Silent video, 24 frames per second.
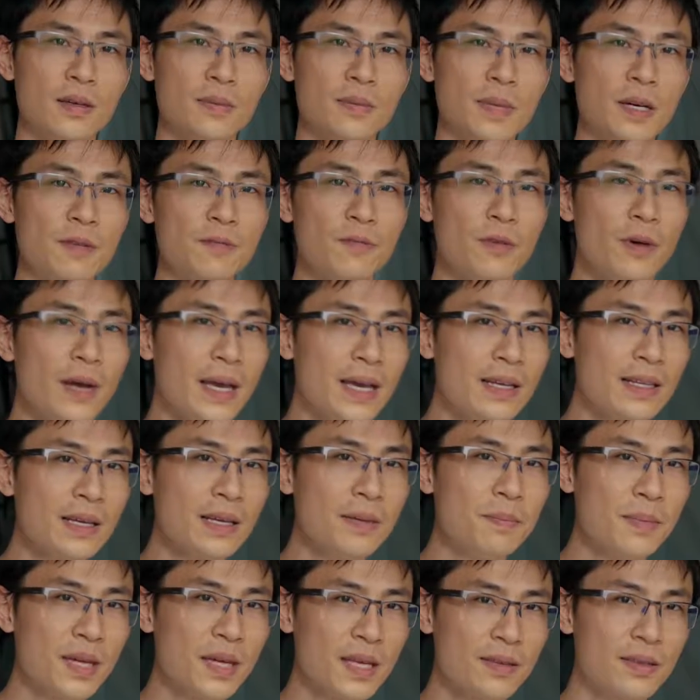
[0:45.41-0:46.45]
But for any
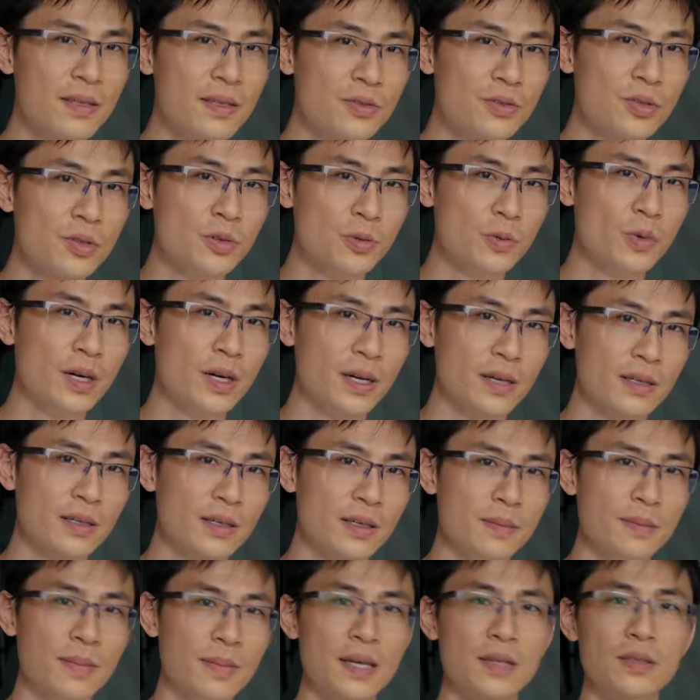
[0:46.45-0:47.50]
method to work,
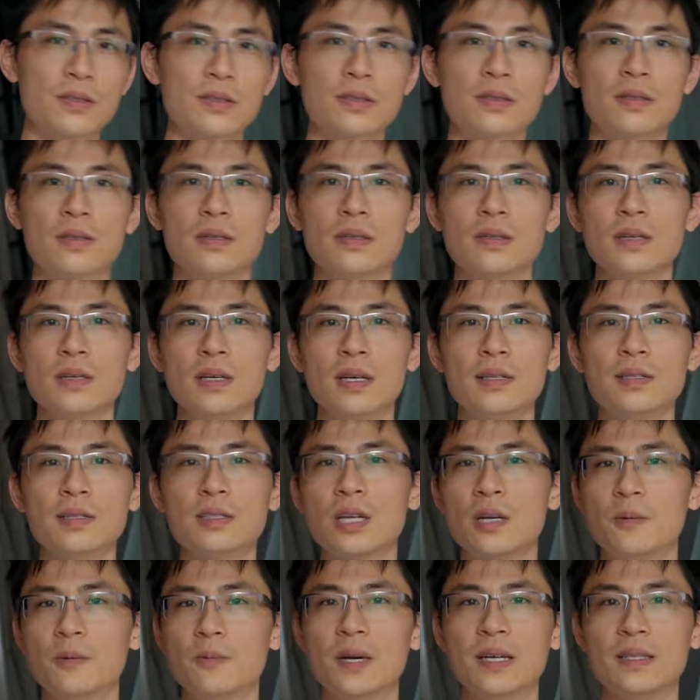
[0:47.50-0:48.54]
it must in
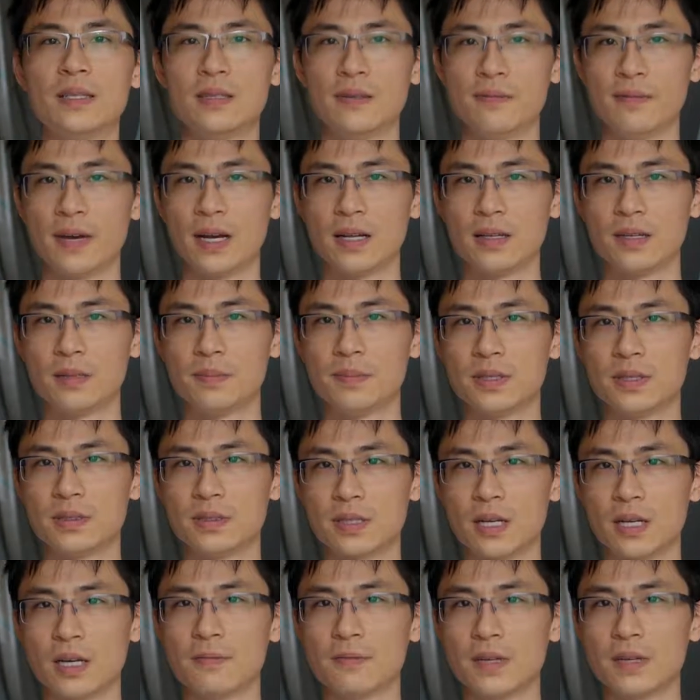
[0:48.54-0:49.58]
some way develop
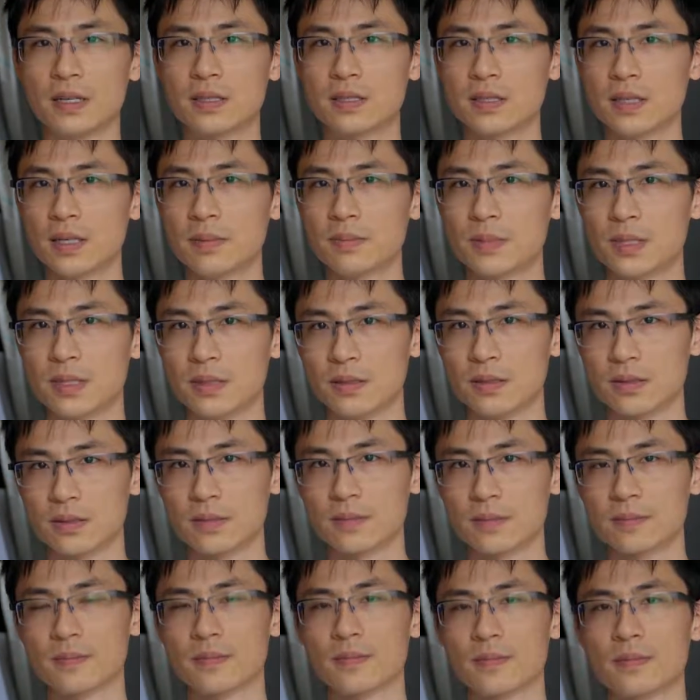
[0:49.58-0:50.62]

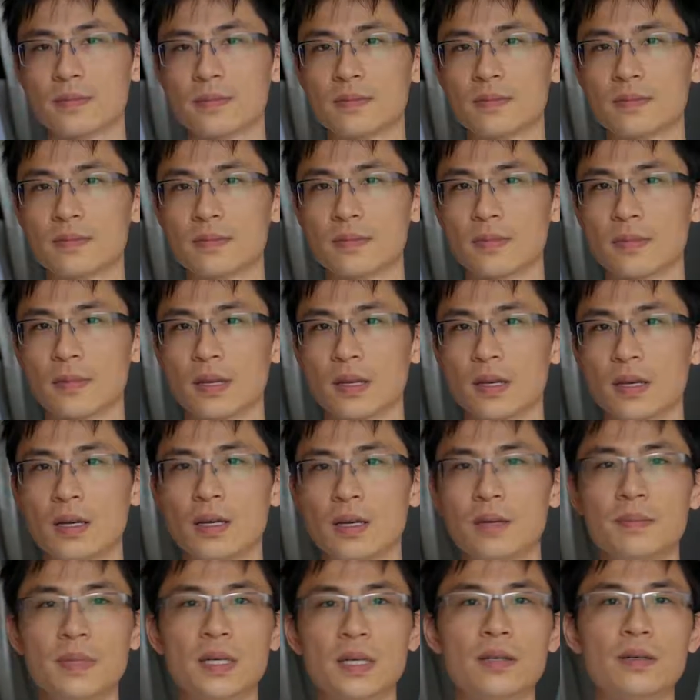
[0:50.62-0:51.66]
self-acceptance.
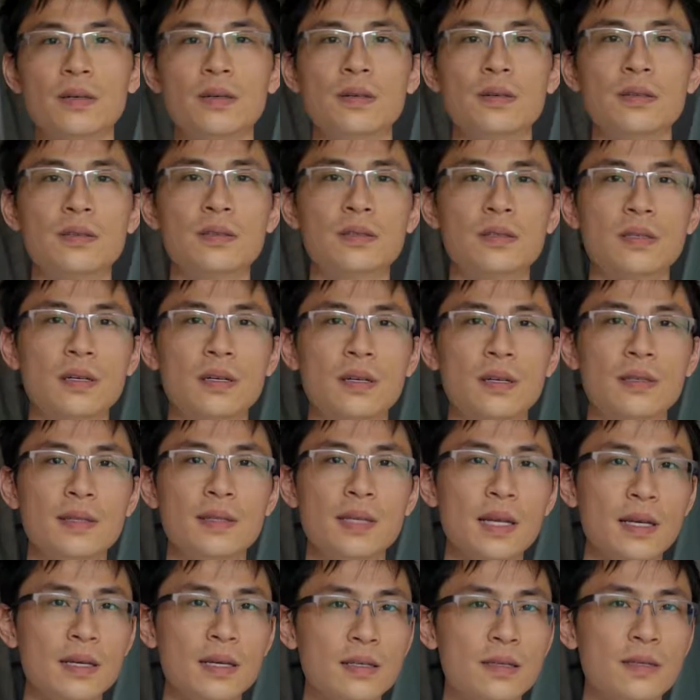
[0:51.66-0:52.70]
Because
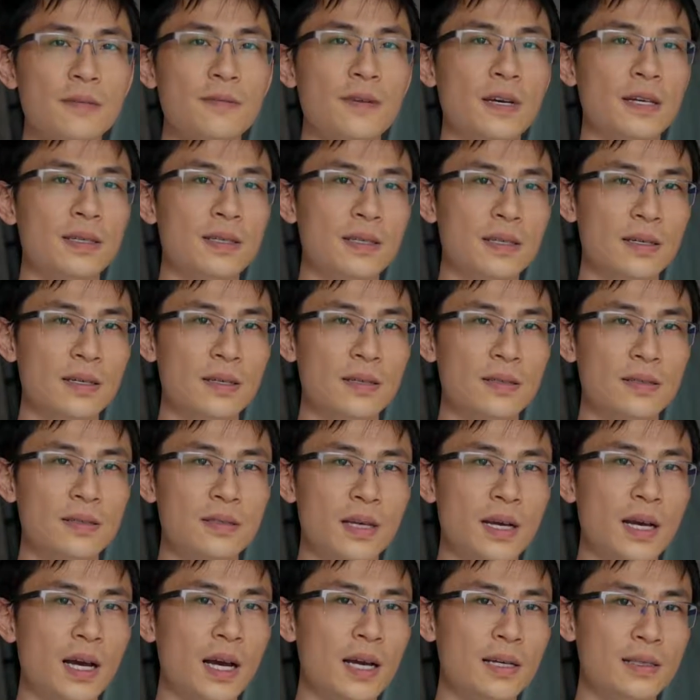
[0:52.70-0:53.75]
negative ideas
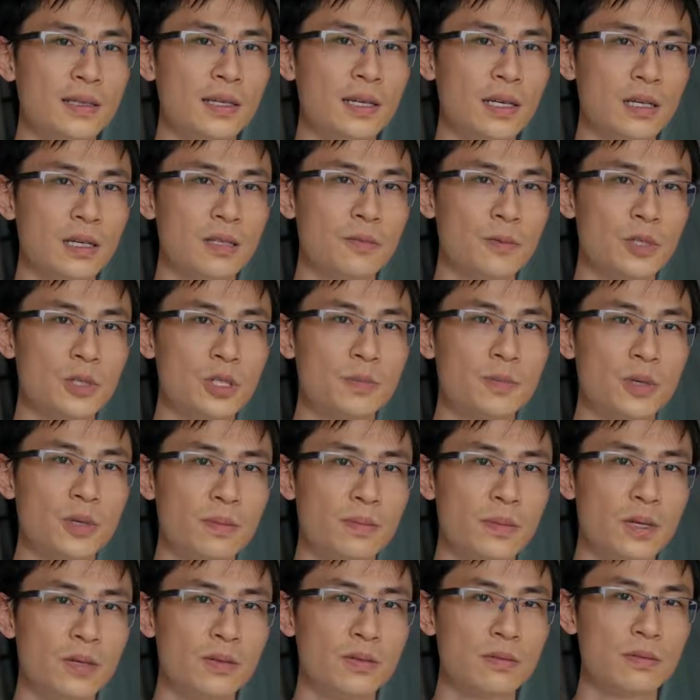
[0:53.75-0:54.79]
are ideas which
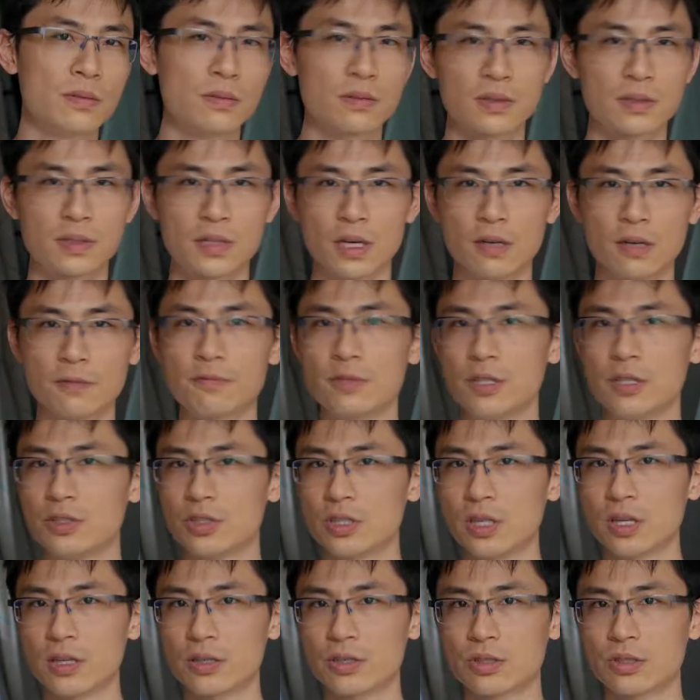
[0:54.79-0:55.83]
promote
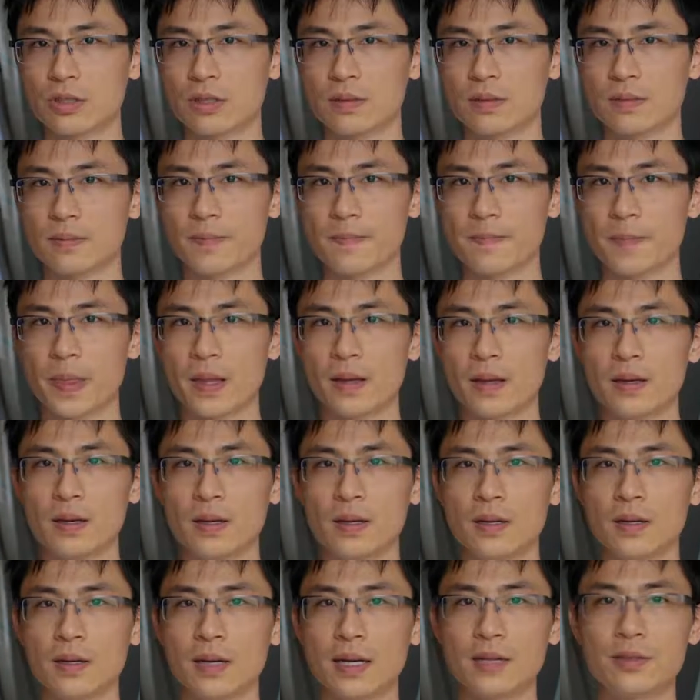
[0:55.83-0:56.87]
self-rejection.
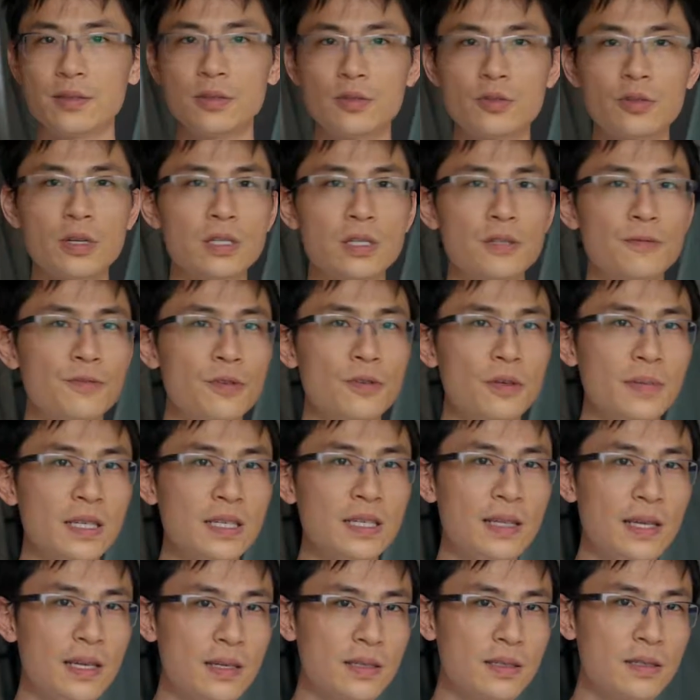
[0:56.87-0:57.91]
And to transform the
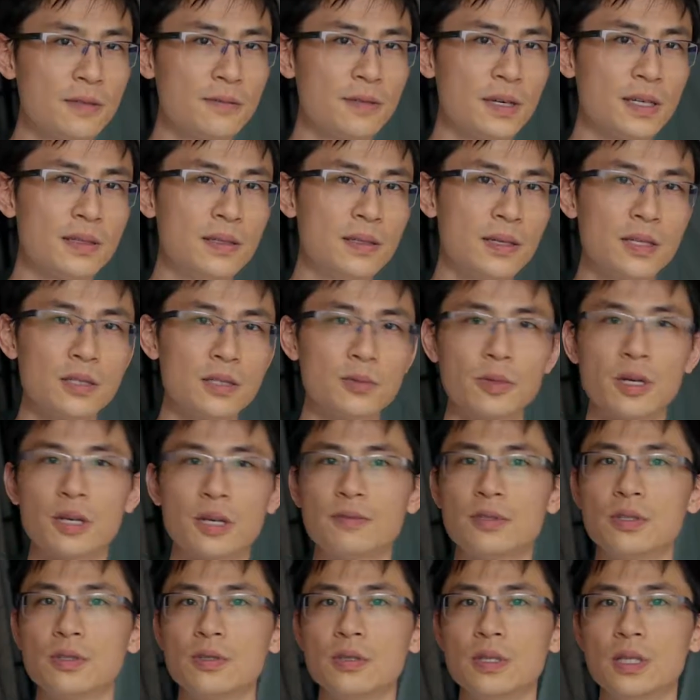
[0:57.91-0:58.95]
negative ideas, we
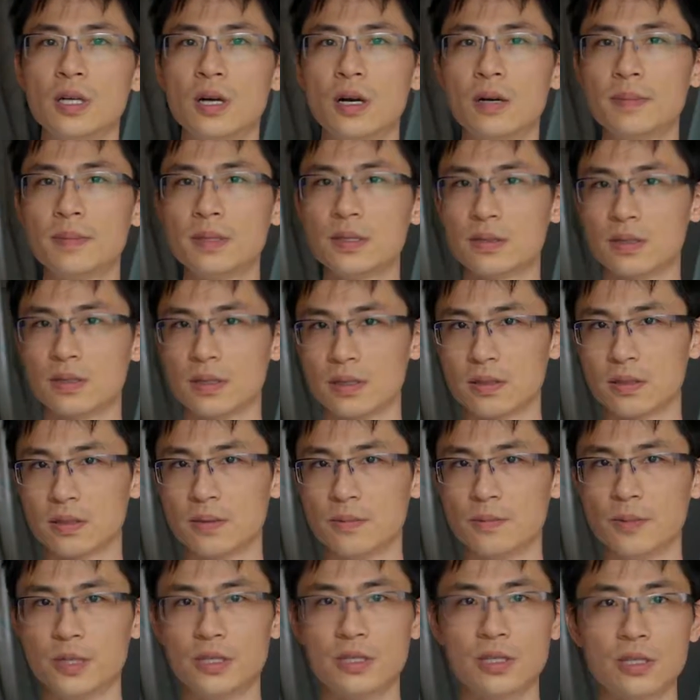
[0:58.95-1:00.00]
have to do the opposite,
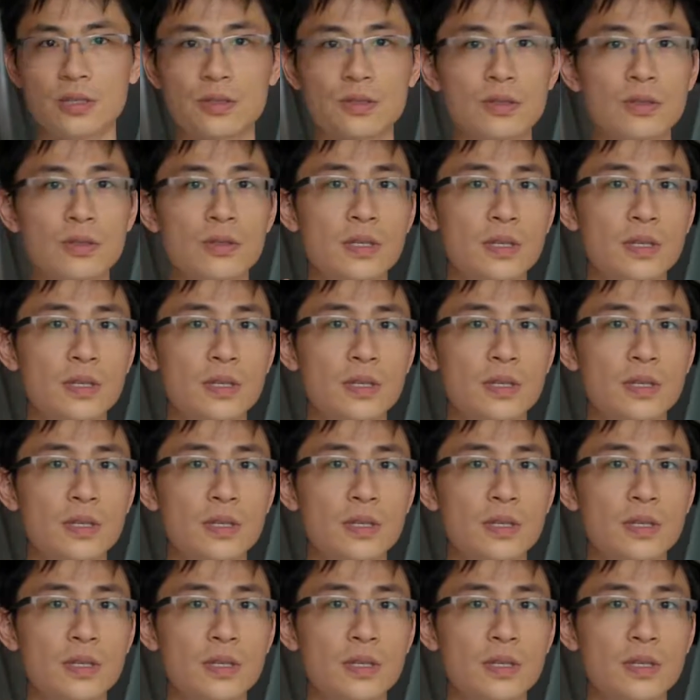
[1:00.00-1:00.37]
which is to